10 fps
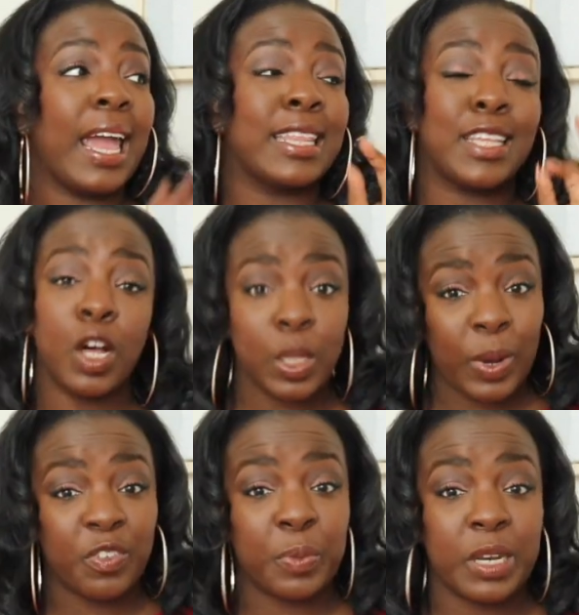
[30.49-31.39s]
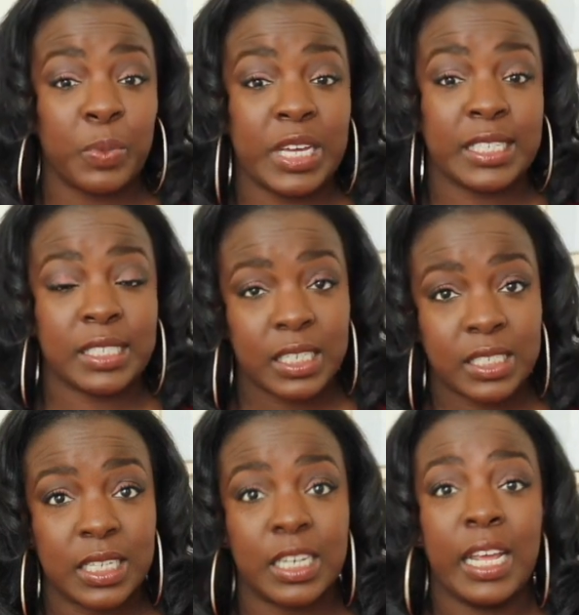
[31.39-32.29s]
And the only way for me to be
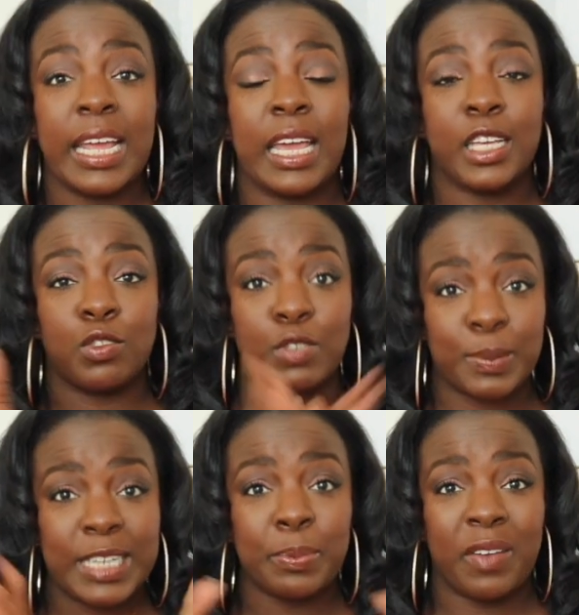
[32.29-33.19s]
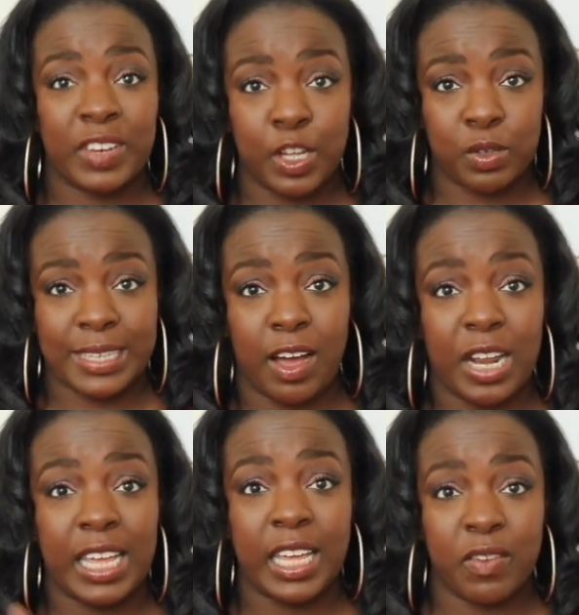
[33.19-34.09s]
consistent is to space my videos
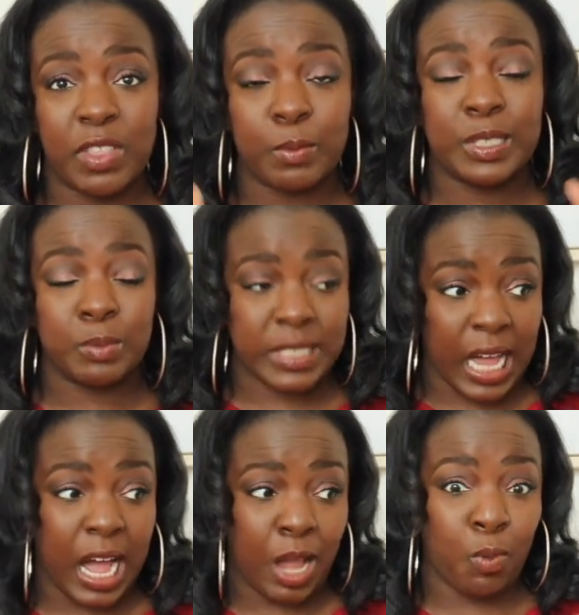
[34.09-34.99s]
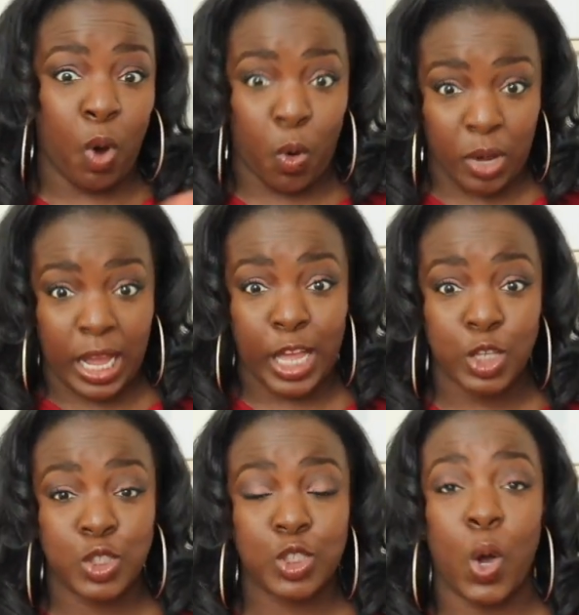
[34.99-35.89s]
out and give them some time,
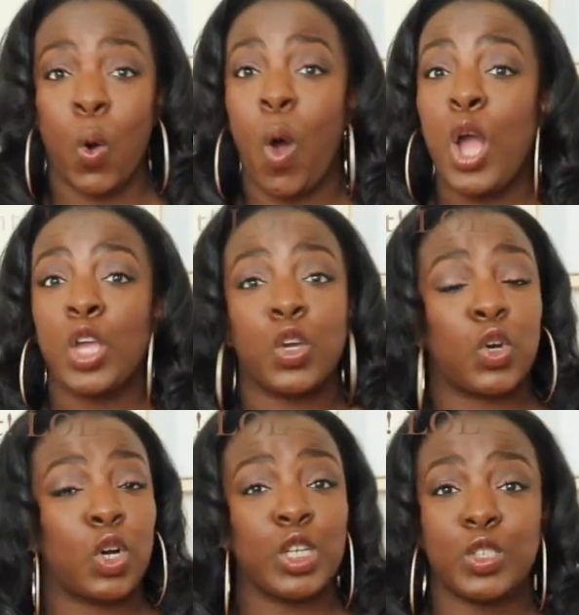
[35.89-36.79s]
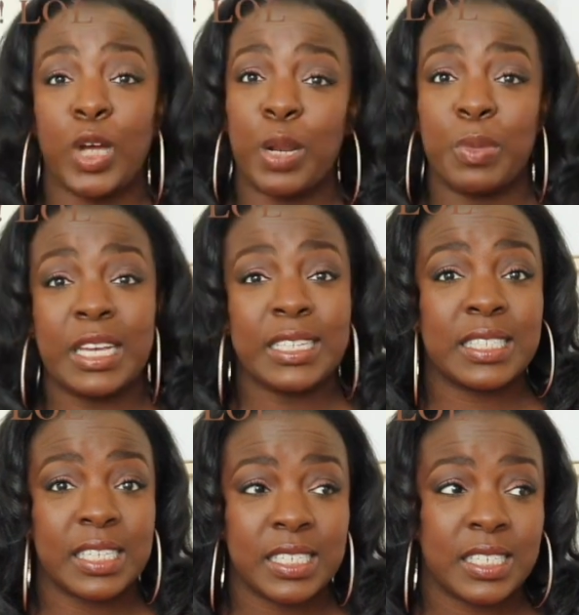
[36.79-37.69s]
okay? So your girl is trying to be
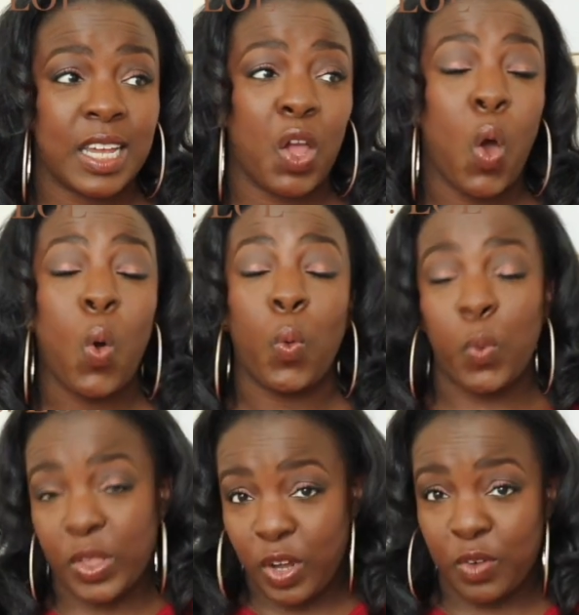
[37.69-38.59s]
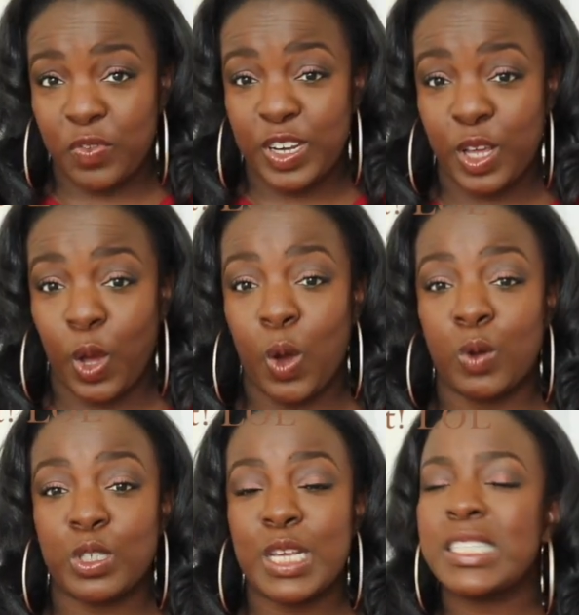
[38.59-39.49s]
consistent with her
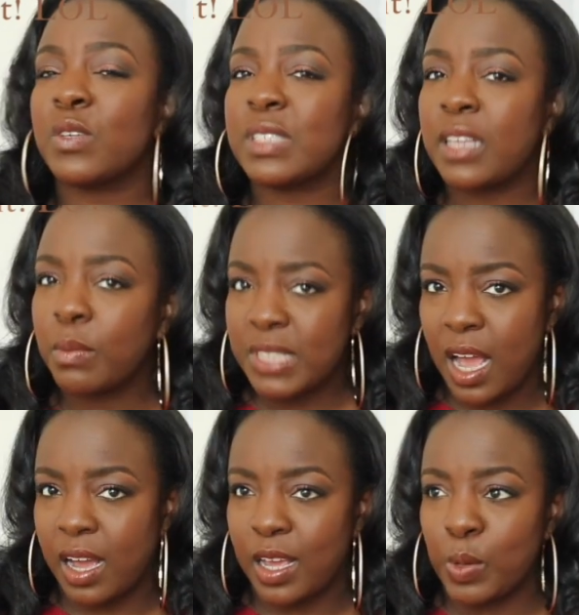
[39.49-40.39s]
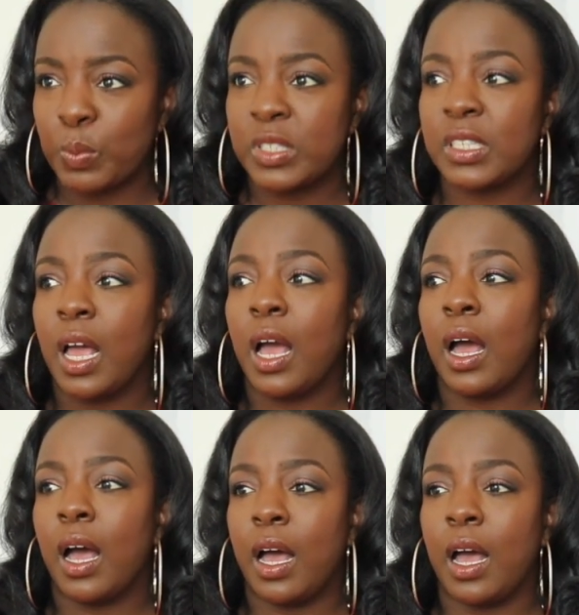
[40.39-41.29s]
videos. And so sometimes,
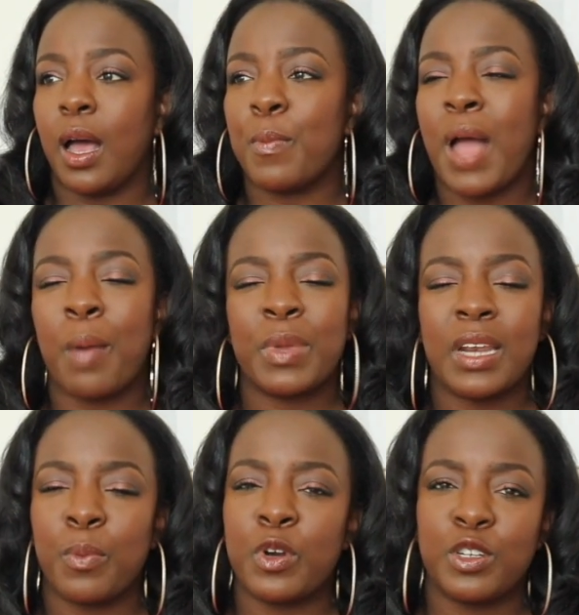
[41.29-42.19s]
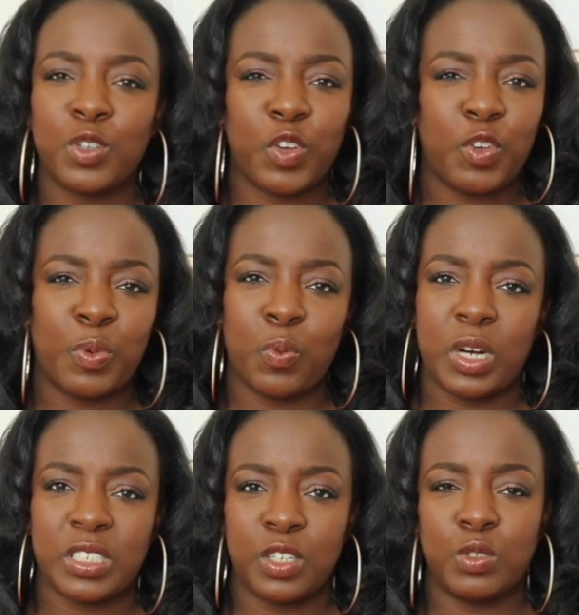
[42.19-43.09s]
um, I mean, I'm pretty sure if you've been
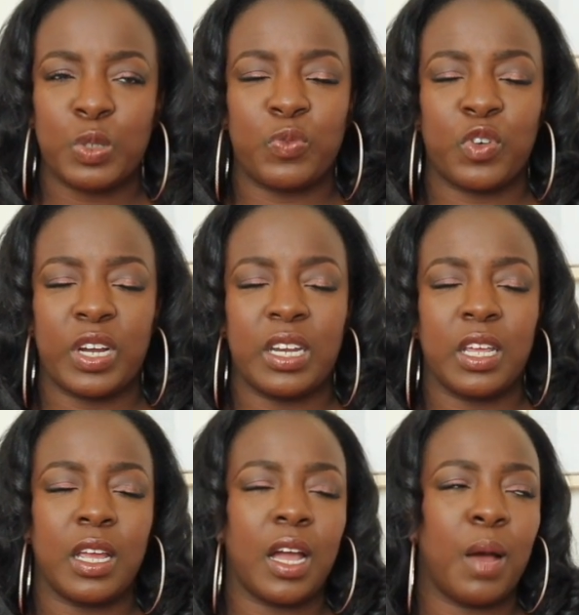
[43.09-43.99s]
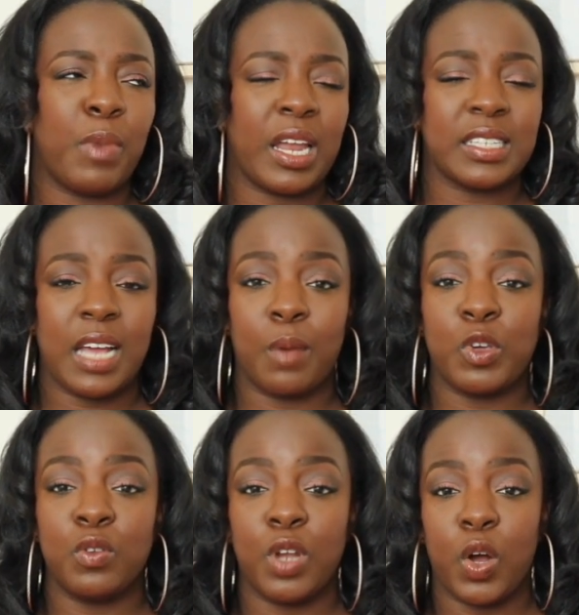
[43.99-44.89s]
watching YouTube for any amount of time,
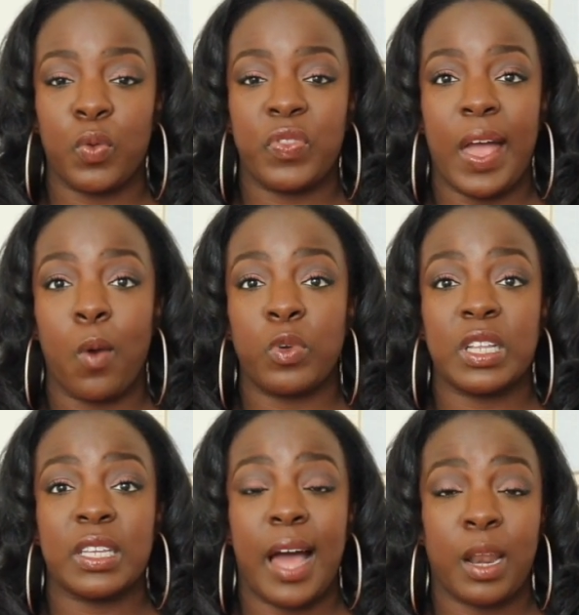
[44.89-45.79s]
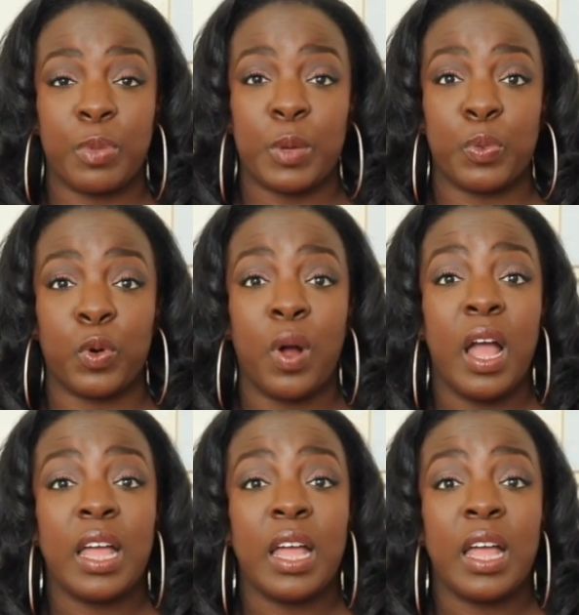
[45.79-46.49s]
you know that with a lot of people,